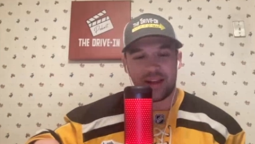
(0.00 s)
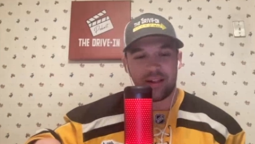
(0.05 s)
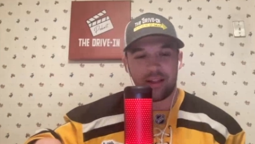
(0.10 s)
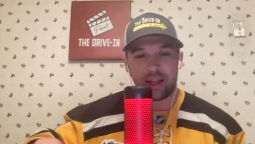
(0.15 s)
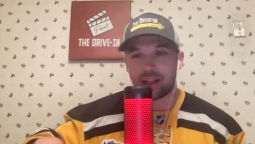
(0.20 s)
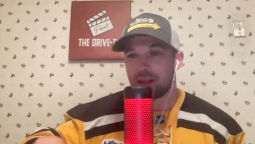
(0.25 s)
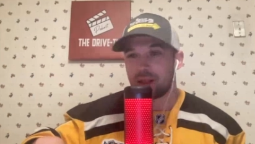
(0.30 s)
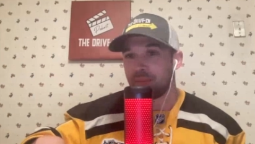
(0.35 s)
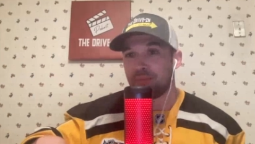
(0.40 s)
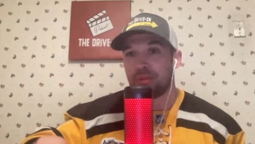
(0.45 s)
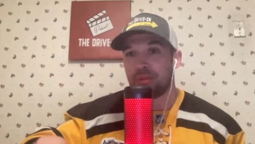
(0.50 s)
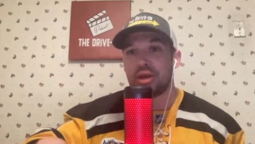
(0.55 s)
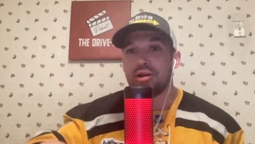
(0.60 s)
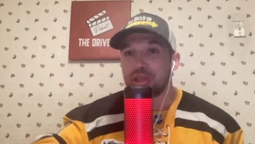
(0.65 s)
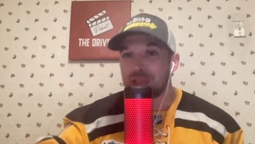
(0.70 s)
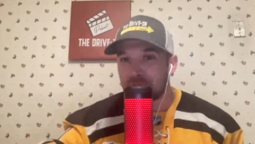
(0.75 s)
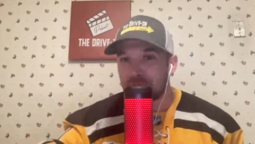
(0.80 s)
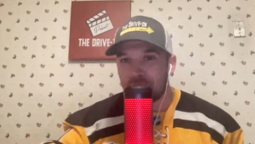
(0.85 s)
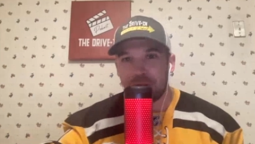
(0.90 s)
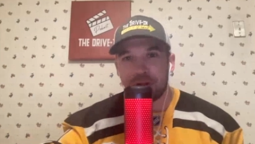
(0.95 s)
like the
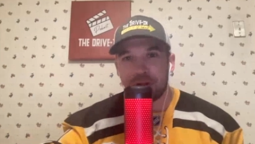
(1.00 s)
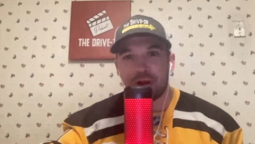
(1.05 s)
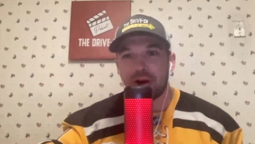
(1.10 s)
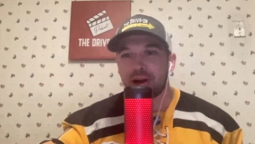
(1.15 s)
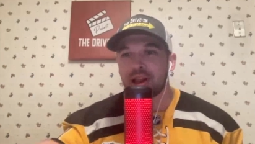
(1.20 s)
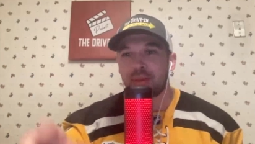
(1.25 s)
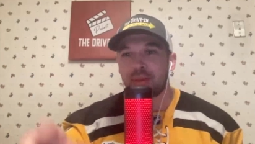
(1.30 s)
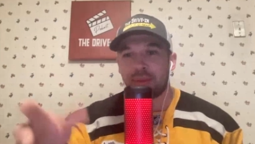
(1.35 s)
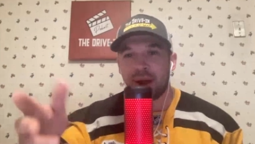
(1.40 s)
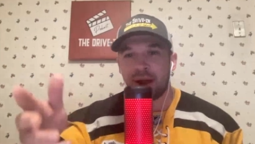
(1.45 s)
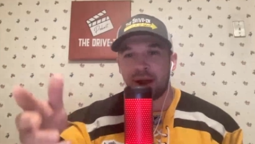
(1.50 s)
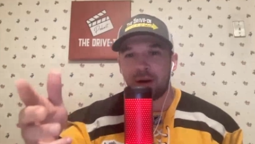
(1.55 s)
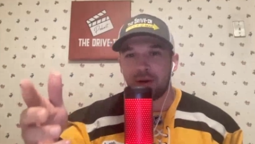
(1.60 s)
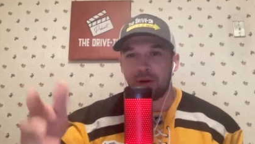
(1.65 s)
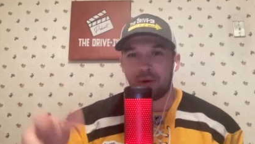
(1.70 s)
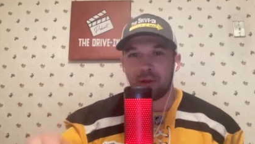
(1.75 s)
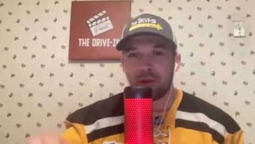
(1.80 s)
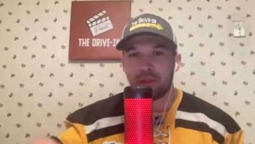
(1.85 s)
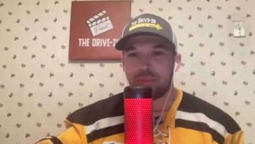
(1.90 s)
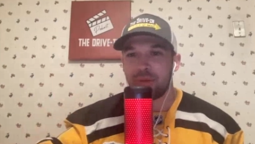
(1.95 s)
music you talked
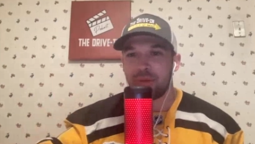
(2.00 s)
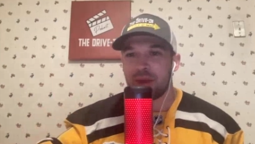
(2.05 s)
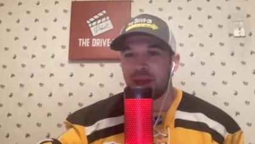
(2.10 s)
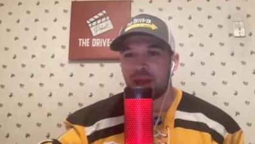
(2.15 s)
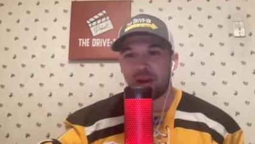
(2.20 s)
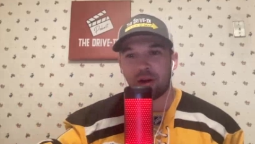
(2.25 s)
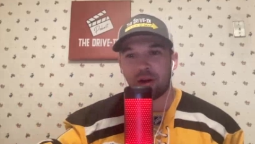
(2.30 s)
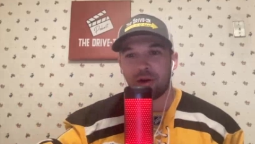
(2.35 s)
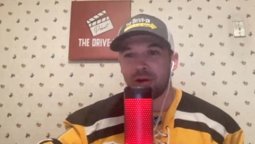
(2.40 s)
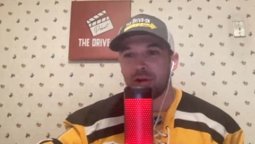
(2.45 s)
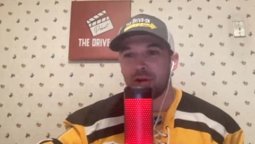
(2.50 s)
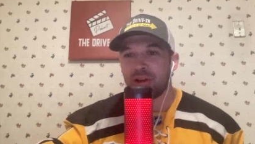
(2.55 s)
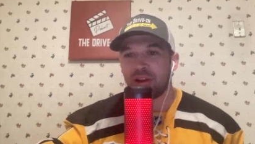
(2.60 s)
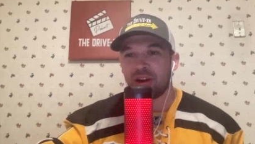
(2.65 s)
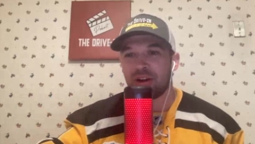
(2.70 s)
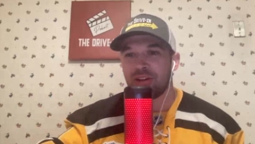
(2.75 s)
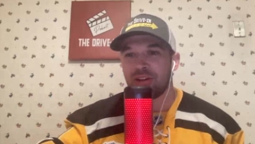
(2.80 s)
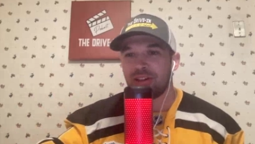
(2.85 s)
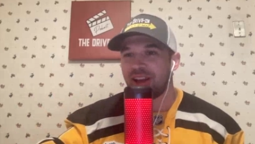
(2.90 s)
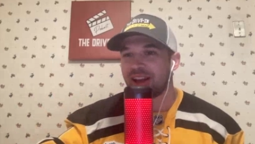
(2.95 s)
about with me
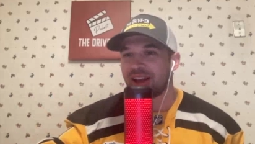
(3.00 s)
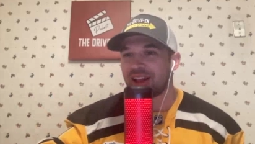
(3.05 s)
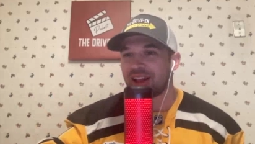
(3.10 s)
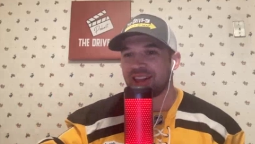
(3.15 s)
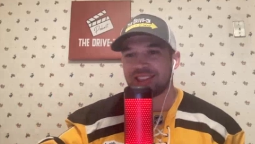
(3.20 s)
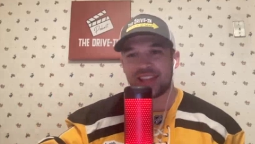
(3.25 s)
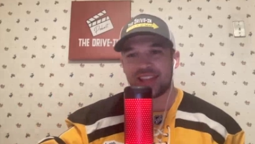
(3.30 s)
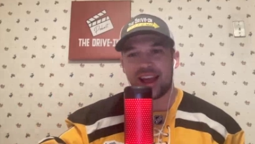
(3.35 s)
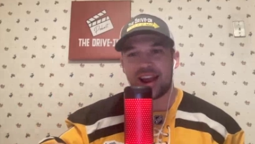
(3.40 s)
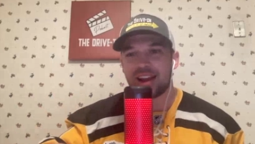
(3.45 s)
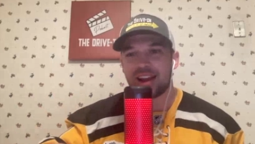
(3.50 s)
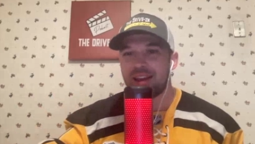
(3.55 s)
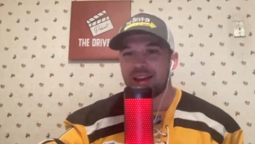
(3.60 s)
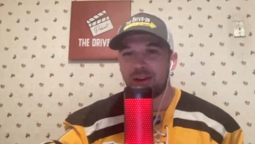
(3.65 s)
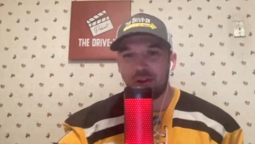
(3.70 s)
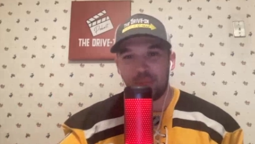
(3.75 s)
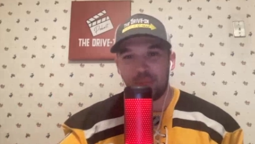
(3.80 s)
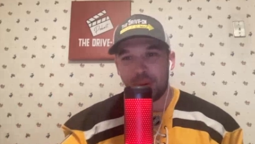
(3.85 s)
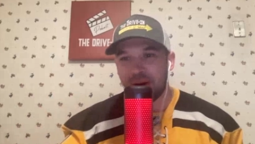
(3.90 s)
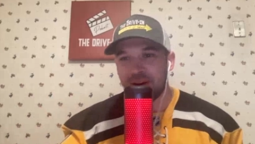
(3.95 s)
earlier. Like, is that a
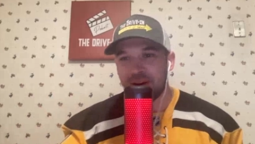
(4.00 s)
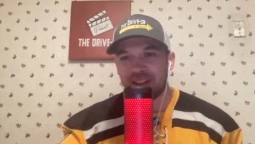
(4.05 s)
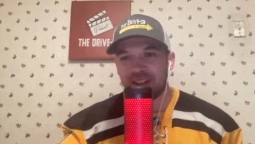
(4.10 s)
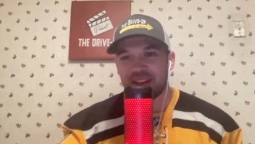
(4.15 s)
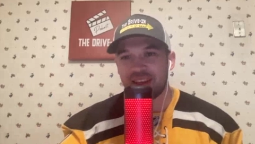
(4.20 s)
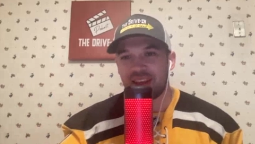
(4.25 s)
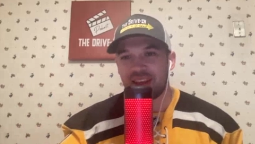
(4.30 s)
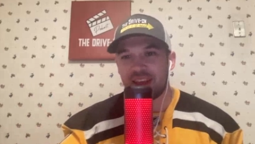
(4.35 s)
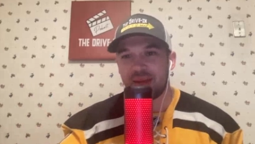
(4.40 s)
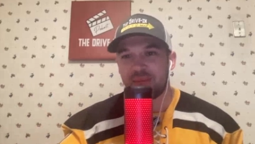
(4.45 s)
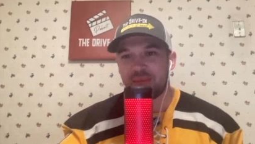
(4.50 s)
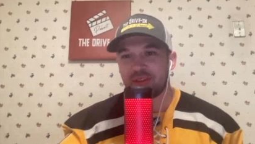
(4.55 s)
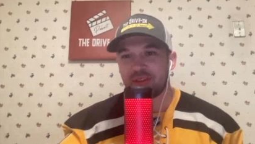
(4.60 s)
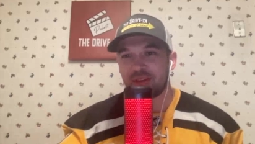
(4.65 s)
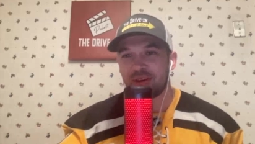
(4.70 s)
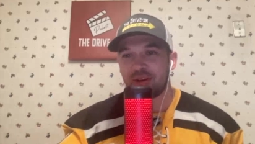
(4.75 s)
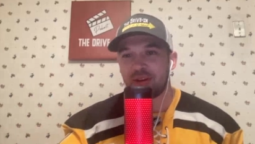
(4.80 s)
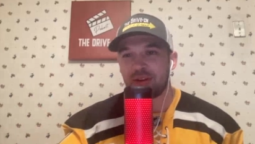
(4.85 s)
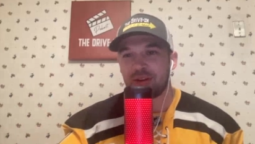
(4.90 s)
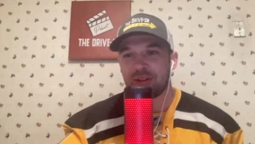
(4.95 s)
huge part of the game
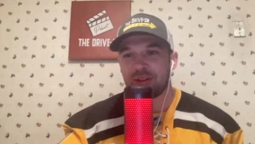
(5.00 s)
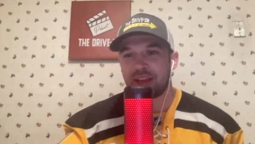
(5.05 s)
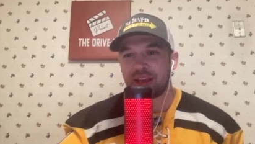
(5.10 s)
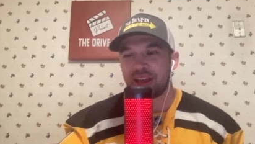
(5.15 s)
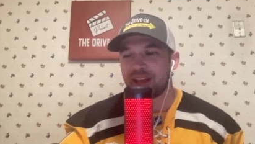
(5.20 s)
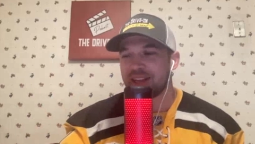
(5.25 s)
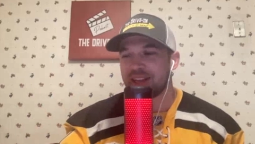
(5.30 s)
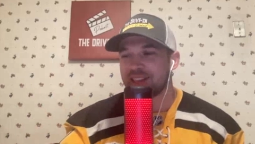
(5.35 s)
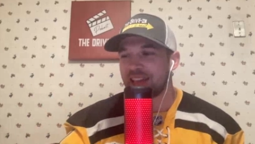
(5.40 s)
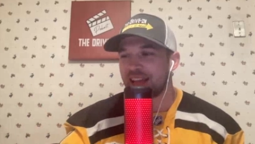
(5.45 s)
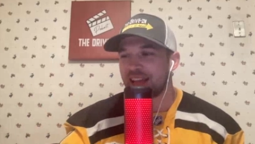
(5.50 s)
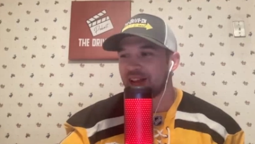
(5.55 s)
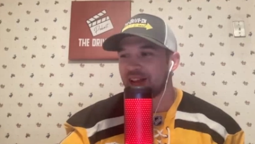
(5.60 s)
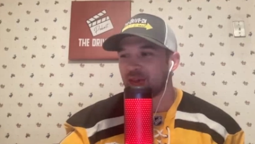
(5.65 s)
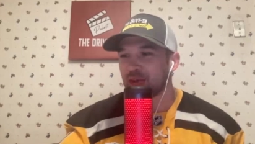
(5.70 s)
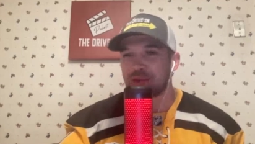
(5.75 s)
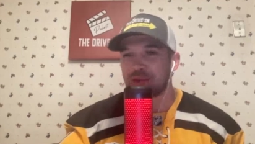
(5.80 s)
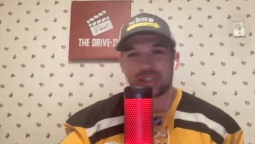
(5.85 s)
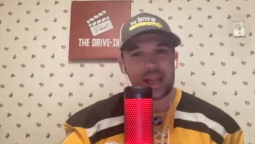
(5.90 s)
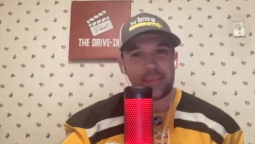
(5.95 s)
too? Like, is
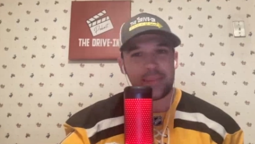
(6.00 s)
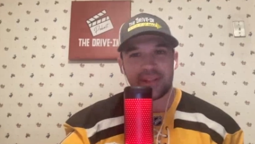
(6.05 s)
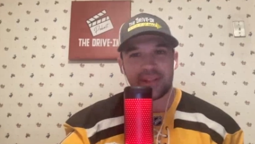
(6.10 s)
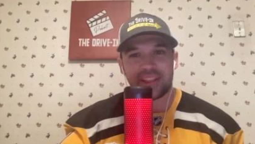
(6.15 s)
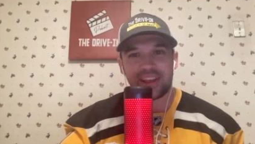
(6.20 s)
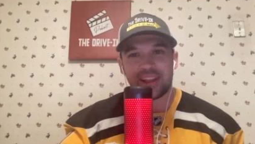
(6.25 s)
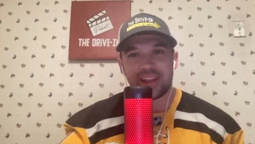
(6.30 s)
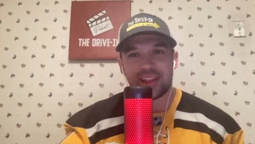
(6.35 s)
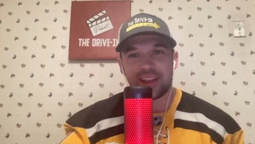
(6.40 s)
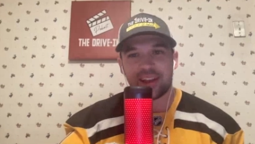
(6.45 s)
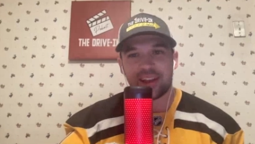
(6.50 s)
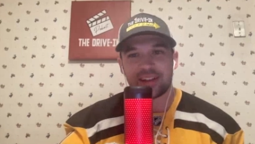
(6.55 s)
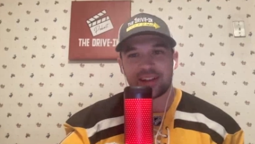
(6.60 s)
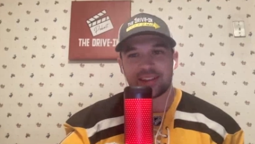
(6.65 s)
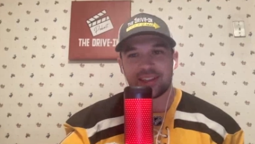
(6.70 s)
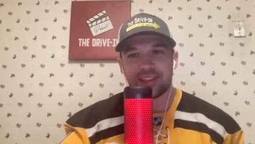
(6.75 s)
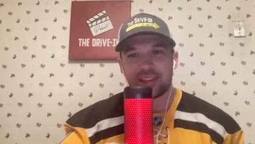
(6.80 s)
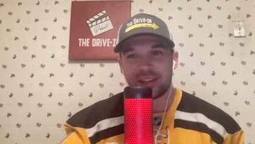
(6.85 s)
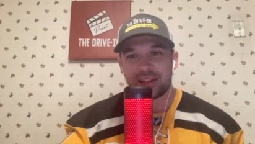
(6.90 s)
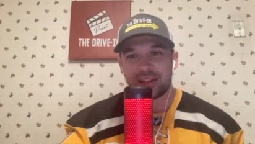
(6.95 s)
that those type of
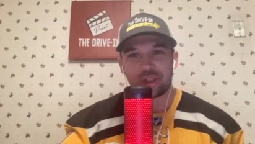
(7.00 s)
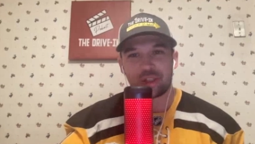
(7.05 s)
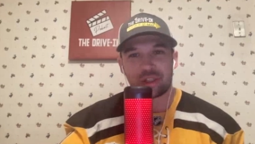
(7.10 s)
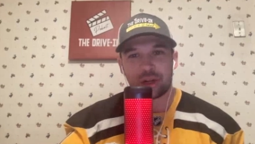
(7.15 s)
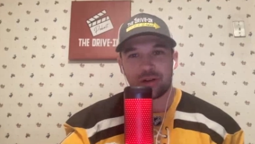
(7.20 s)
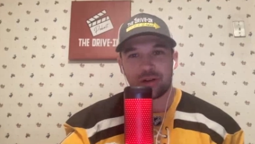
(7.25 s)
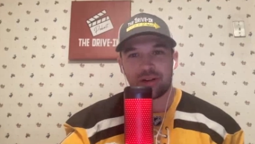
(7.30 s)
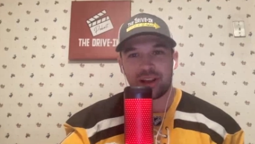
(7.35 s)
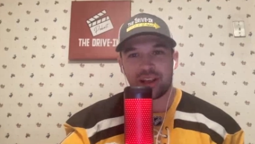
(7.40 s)
details? Do you think the show